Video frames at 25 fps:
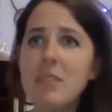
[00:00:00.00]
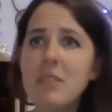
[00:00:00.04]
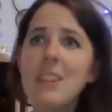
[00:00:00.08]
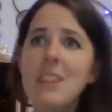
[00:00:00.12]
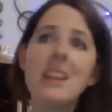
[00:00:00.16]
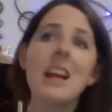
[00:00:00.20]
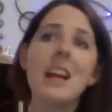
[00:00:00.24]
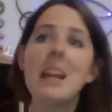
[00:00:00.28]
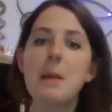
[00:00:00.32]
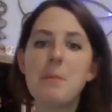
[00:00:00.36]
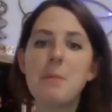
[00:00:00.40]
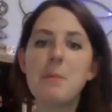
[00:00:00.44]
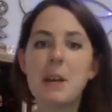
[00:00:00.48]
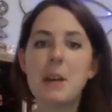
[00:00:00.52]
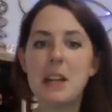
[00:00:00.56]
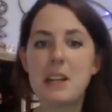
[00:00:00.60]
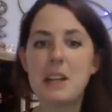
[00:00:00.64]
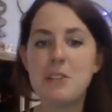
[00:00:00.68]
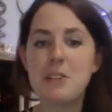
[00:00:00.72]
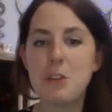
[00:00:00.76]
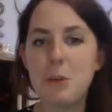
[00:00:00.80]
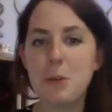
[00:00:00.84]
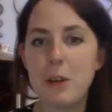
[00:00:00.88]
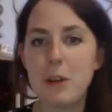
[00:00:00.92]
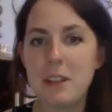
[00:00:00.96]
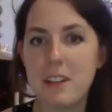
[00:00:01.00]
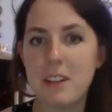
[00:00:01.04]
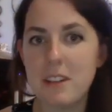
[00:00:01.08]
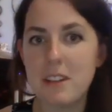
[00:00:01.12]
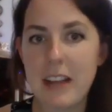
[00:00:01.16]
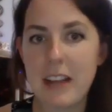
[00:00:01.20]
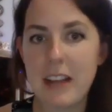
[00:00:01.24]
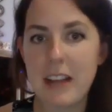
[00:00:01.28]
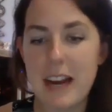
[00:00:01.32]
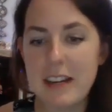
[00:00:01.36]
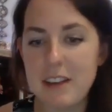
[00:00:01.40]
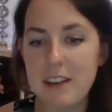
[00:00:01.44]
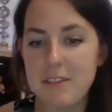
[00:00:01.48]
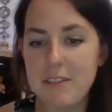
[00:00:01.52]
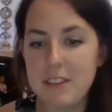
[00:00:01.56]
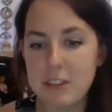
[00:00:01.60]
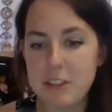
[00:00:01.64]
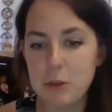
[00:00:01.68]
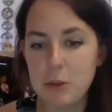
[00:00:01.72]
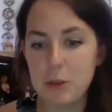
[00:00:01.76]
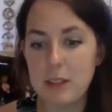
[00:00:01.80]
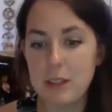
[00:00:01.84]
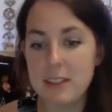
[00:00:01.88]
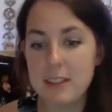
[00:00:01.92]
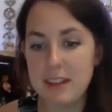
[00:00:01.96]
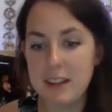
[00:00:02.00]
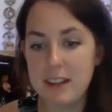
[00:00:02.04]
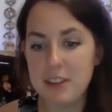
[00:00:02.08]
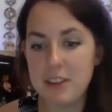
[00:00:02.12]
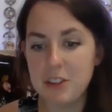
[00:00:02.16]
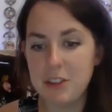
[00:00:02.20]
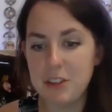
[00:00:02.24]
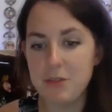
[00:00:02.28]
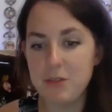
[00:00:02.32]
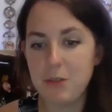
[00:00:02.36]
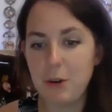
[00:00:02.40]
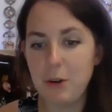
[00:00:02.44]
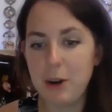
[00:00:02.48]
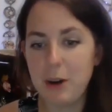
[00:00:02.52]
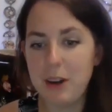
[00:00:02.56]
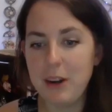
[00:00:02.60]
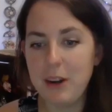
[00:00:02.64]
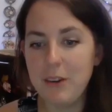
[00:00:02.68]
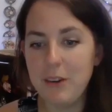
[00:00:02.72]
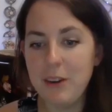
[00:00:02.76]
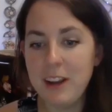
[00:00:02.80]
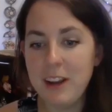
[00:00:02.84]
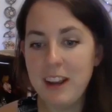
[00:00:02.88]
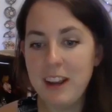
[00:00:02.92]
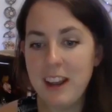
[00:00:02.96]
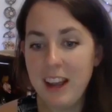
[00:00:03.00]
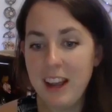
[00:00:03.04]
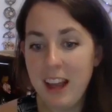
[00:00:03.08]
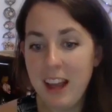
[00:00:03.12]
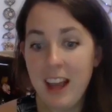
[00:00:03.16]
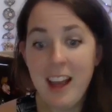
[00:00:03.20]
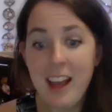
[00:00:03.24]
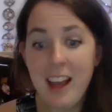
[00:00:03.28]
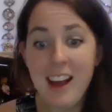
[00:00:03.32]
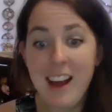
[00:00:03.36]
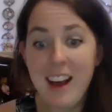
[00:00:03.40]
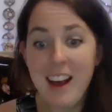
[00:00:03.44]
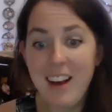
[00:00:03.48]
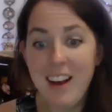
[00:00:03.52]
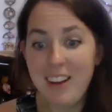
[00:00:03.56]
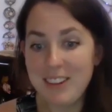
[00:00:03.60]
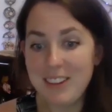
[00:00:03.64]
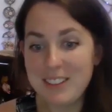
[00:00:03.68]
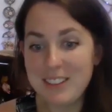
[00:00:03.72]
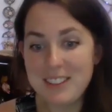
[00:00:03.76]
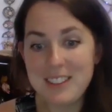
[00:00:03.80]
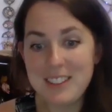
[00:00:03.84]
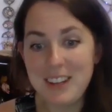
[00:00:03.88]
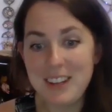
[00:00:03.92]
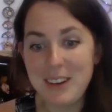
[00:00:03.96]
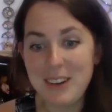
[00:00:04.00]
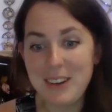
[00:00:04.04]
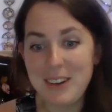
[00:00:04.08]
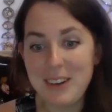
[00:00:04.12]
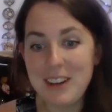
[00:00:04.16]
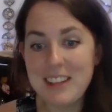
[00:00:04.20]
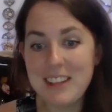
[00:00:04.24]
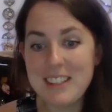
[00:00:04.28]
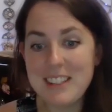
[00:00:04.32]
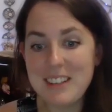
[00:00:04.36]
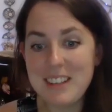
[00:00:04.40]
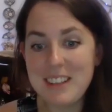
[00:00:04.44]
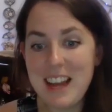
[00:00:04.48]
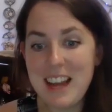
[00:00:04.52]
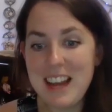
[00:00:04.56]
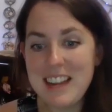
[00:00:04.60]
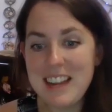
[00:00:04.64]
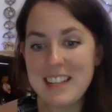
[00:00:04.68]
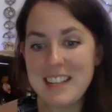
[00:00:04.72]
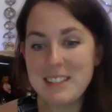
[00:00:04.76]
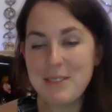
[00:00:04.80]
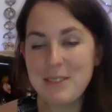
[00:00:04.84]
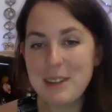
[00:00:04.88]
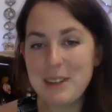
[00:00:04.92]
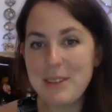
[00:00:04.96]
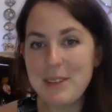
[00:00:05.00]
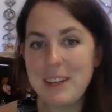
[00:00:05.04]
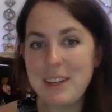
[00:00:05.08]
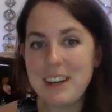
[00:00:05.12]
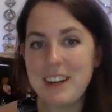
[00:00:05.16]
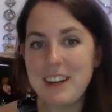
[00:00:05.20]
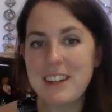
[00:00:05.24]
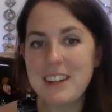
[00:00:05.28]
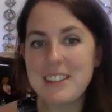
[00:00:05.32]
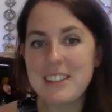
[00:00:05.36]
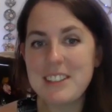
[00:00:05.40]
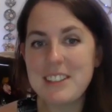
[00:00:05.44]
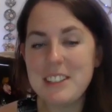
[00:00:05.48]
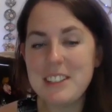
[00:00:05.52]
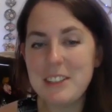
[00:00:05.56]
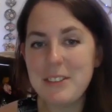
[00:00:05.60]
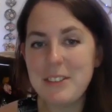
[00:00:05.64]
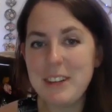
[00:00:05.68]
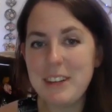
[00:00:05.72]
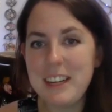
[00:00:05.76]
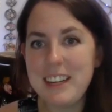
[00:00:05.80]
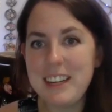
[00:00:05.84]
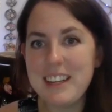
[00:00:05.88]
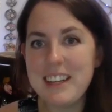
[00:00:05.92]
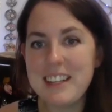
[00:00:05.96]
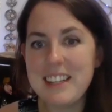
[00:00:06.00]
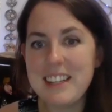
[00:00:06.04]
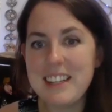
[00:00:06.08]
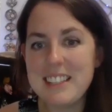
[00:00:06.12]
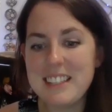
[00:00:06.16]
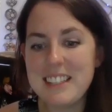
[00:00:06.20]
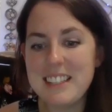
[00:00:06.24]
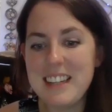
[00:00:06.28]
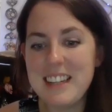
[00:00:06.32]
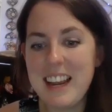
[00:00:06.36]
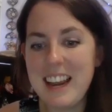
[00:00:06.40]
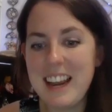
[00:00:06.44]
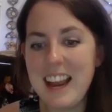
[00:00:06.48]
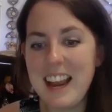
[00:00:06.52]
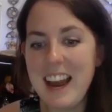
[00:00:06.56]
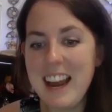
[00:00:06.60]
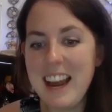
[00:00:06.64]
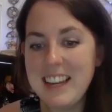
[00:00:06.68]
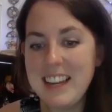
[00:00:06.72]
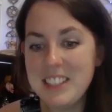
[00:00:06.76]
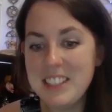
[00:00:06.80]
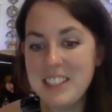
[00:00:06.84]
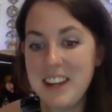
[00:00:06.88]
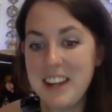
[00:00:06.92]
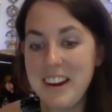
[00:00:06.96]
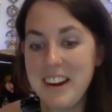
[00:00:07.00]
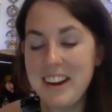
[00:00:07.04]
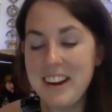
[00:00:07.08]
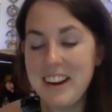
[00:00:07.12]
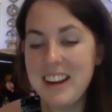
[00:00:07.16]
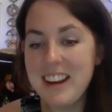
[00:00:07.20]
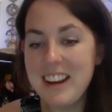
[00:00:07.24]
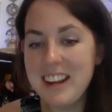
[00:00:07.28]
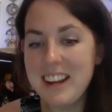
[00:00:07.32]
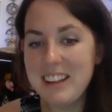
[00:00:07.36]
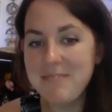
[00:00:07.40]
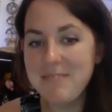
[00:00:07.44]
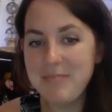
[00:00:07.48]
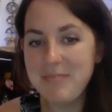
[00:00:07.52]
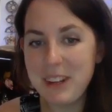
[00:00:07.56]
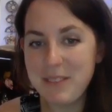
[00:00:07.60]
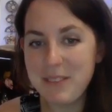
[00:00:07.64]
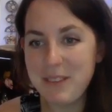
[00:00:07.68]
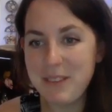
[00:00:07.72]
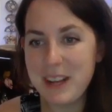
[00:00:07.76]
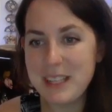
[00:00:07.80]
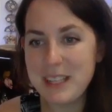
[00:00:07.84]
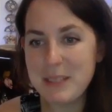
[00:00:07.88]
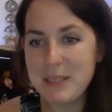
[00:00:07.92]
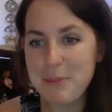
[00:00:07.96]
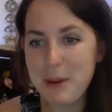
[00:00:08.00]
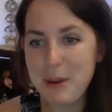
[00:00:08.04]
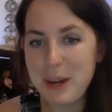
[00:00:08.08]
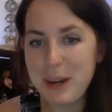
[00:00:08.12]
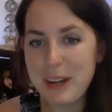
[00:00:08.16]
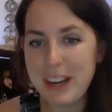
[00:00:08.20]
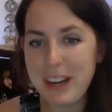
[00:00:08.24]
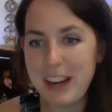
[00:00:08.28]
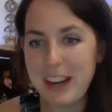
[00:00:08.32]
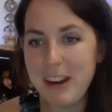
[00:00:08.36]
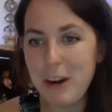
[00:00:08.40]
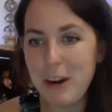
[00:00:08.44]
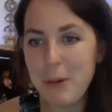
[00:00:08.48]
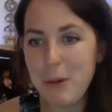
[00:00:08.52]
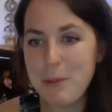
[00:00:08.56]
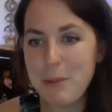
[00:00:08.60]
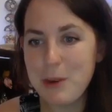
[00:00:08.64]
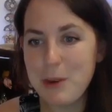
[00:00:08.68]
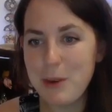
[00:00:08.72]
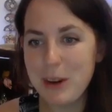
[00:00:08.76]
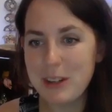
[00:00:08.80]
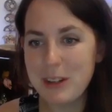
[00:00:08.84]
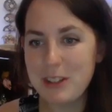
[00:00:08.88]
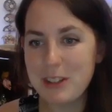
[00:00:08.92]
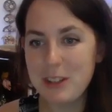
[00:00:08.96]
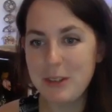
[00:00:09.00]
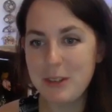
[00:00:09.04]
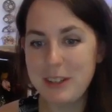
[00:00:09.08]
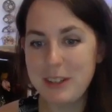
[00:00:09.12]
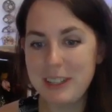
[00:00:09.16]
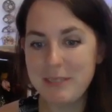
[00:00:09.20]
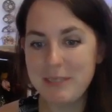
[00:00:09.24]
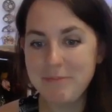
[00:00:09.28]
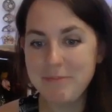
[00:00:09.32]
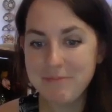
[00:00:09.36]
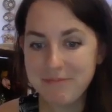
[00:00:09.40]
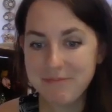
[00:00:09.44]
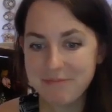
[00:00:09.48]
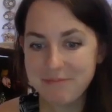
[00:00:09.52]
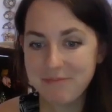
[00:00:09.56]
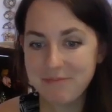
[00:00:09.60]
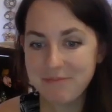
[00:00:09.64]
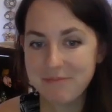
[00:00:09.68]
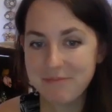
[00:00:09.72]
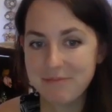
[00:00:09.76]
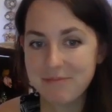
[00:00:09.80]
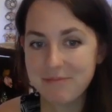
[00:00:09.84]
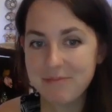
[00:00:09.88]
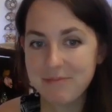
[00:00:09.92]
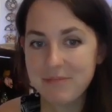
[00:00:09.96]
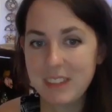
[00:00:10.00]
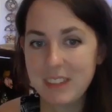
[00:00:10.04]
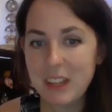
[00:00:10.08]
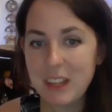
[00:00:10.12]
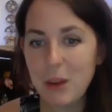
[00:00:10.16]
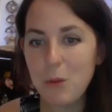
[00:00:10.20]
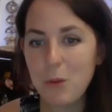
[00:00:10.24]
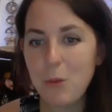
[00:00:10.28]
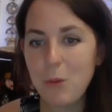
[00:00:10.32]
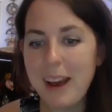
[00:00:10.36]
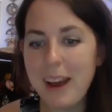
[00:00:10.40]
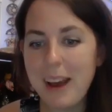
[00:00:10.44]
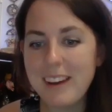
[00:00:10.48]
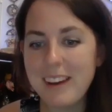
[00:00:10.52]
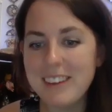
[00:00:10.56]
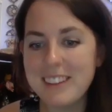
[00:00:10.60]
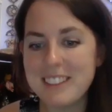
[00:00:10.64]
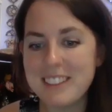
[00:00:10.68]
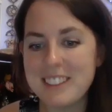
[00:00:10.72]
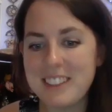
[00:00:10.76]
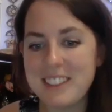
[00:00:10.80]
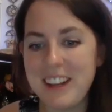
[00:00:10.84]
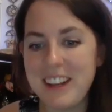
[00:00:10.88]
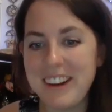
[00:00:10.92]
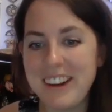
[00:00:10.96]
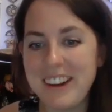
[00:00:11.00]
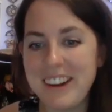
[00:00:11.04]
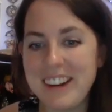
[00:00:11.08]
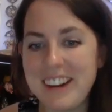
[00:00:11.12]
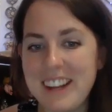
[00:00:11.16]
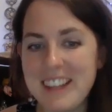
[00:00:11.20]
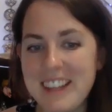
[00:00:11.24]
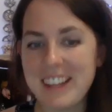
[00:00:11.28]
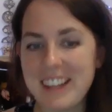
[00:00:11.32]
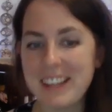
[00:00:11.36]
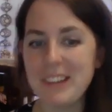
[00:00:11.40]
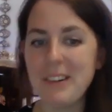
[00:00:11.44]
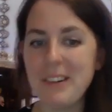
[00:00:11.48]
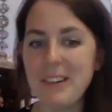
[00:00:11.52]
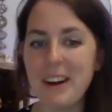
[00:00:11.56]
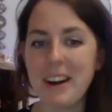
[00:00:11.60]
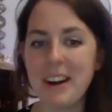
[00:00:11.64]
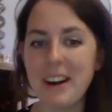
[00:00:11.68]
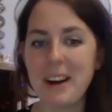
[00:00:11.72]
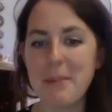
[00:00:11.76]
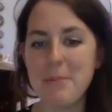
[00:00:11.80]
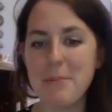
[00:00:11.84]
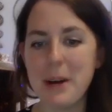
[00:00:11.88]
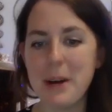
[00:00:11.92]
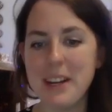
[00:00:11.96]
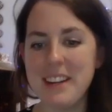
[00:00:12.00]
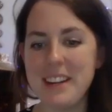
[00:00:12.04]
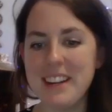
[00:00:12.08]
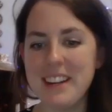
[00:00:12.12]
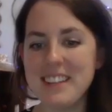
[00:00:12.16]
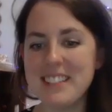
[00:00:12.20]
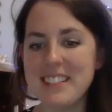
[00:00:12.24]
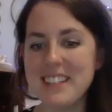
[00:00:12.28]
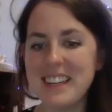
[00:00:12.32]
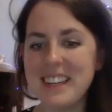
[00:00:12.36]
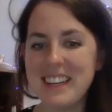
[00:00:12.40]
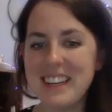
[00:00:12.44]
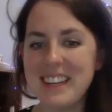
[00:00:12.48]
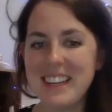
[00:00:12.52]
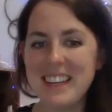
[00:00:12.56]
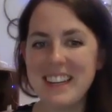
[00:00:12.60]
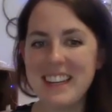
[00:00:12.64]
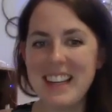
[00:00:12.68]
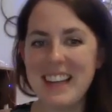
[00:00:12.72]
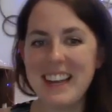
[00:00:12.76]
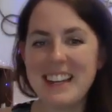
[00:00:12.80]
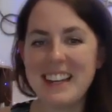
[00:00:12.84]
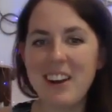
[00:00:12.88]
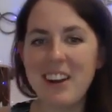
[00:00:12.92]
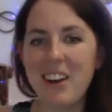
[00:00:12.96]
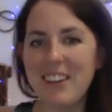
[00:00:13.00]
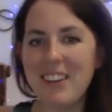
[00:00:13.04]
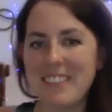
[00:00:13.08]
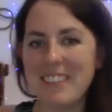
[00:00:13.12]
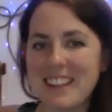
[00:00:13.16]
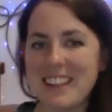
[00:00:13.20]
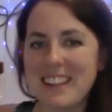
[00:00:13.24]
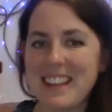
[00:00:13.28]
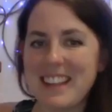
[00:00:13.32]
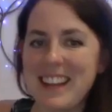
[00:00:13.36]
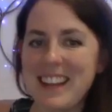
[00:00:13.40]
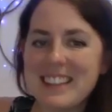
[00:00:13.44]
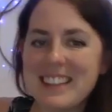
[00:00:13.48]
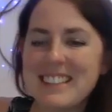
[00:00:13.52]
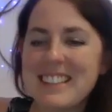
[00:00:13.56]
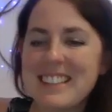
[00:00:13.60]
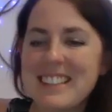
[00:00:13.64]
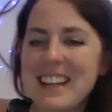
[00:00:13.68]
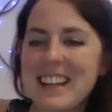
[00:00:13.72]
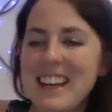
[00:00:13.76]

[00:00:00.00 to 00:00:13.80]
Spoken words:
And I'm going to do a little guided visualization for you also. So that is what we are doing today. Hi, Sharon on Facebook. I hope you are doing well, Sharon, and that you are abundant in all the things.